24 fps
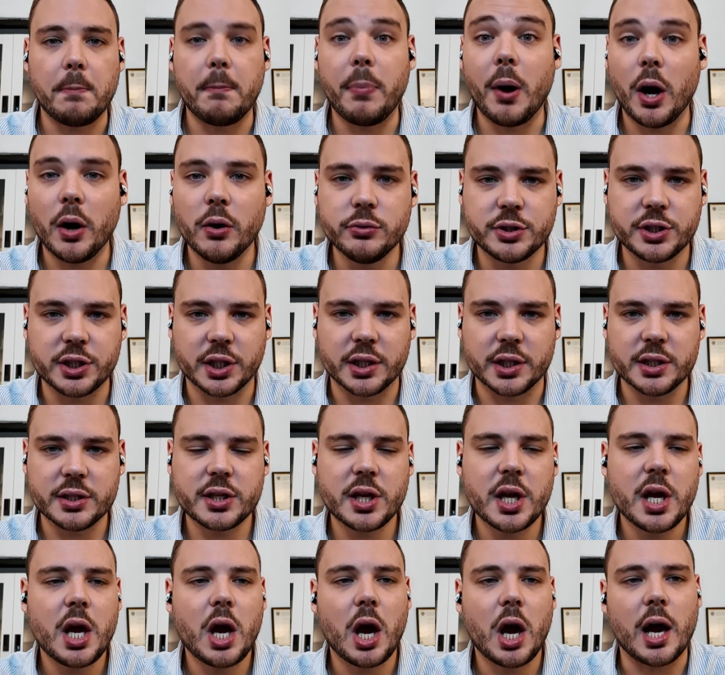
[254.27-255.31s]
potent
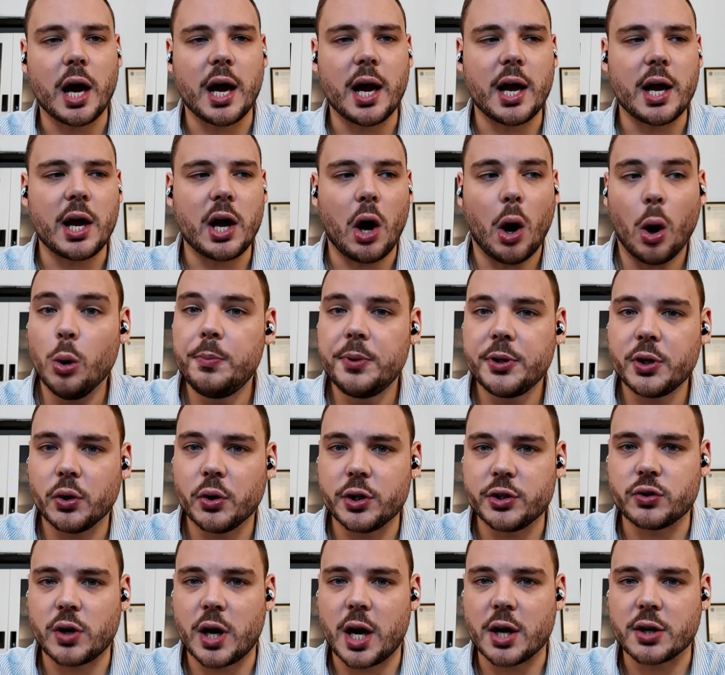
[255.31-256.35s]
opioid
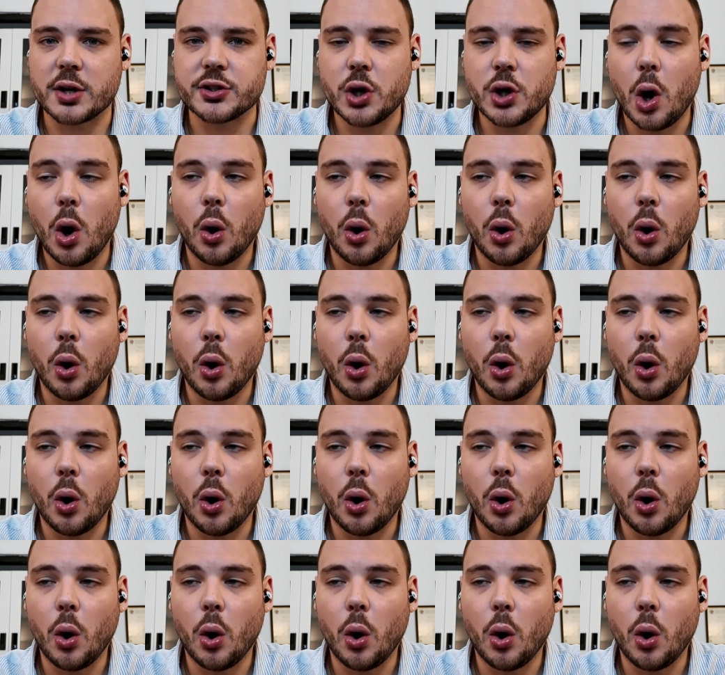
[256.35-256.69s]
drugs,